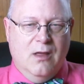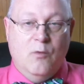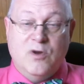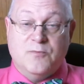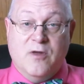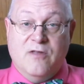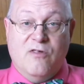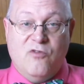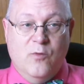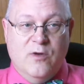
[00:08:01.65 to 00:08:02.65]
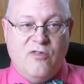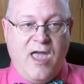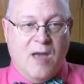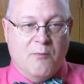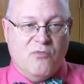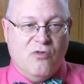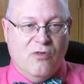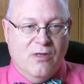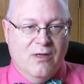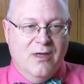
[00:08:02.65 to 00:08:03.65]
Which brings us to exams.
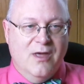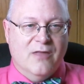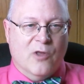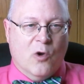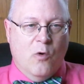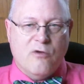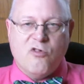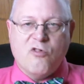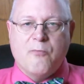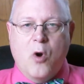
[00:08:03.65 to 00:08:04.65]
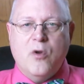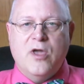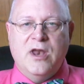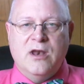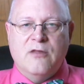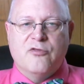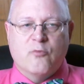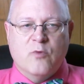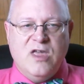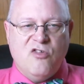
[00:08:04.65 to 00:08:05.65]
The course is broken into
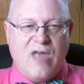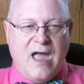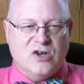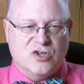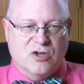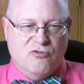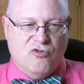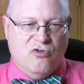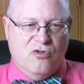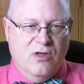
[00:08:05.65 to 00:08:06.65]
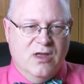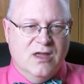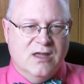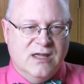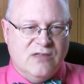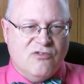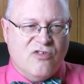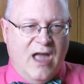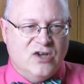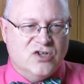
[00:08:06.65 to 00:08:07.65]
3 sections. Each
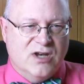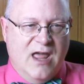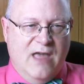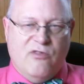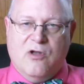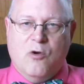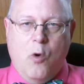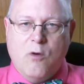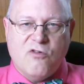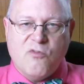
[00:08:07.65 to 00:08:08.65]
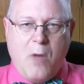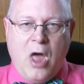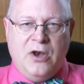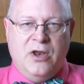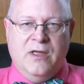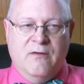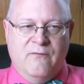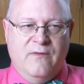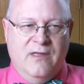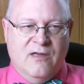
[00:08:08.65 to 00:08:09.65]
section has a
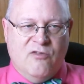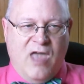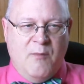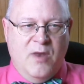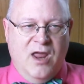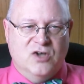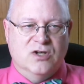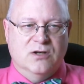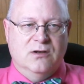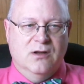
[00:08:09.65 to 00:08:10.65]
corresponding examination,